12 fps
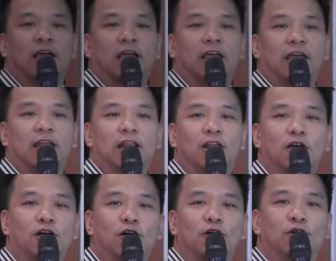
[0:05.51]

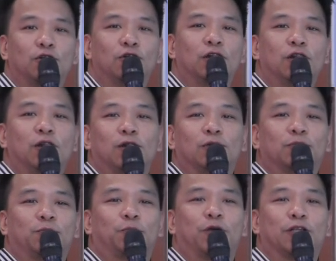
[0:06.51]
Hello,
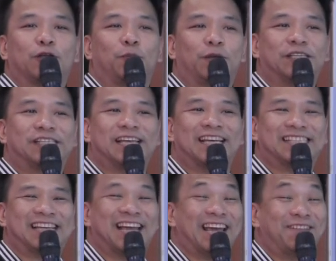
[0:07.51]
Puerto
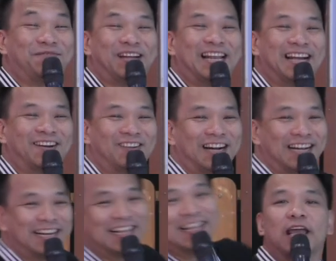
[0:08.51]
Princesa and
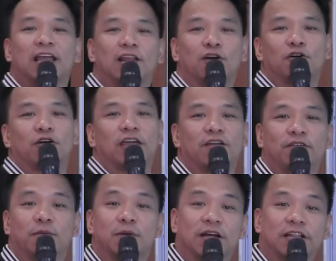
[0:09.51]
Palawan. Hello,
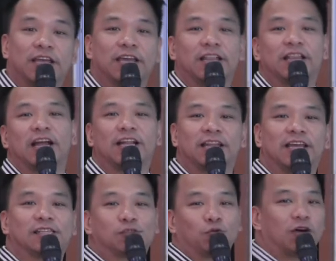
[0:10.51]
everybody that
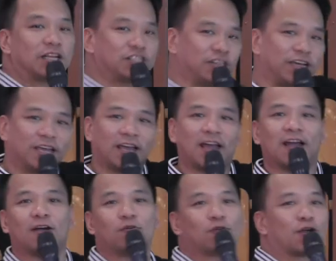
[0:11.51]
is watching
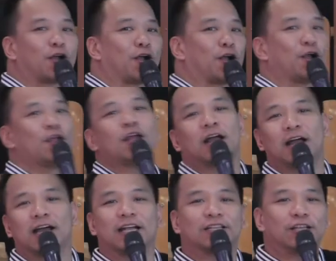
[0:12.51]
our
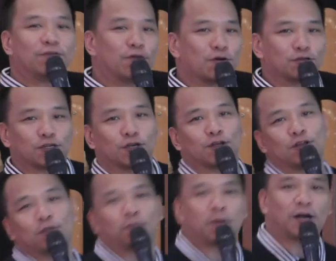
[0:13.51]

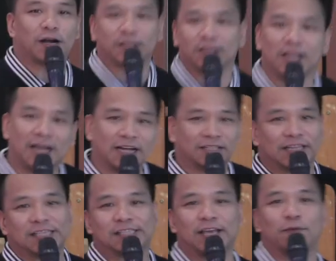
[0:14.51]
devotion part ng ating
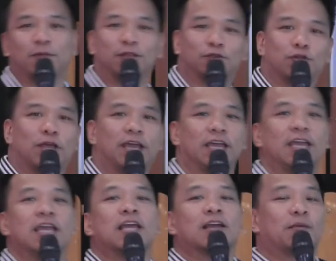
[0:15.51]
segment today.
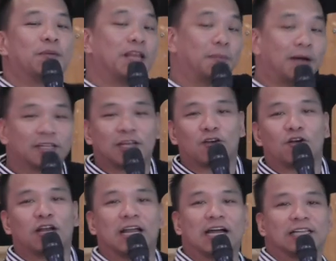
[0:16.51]
Binabati ko ang
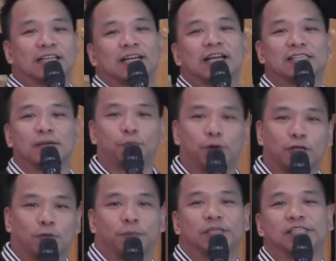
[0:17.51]
lahat ng nasa
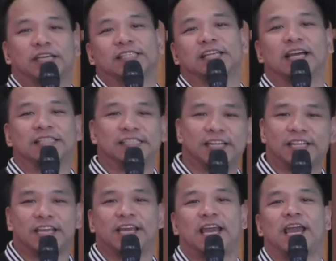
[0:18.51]
Puerto Princesa
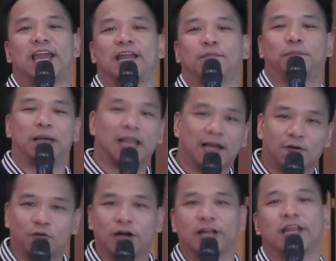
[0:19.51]
City and
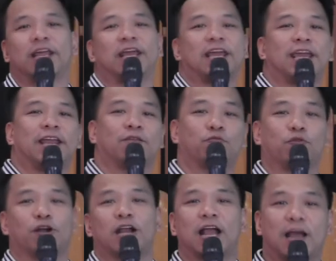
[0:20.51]
Palawan, and
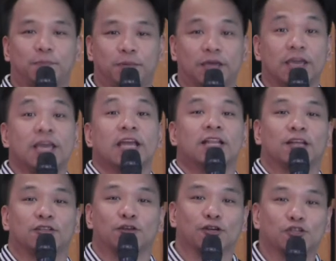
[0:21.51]
we're happy
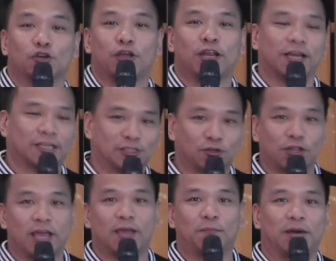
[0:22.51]
that you're joining us
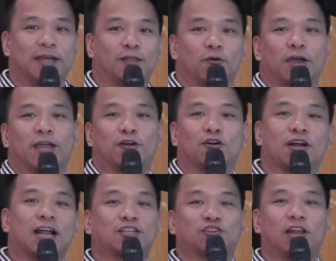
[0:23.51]
today. By the way,
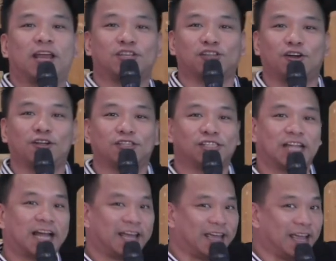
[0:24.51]
congratulations!
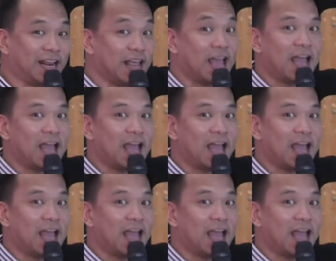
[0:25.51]
Dahil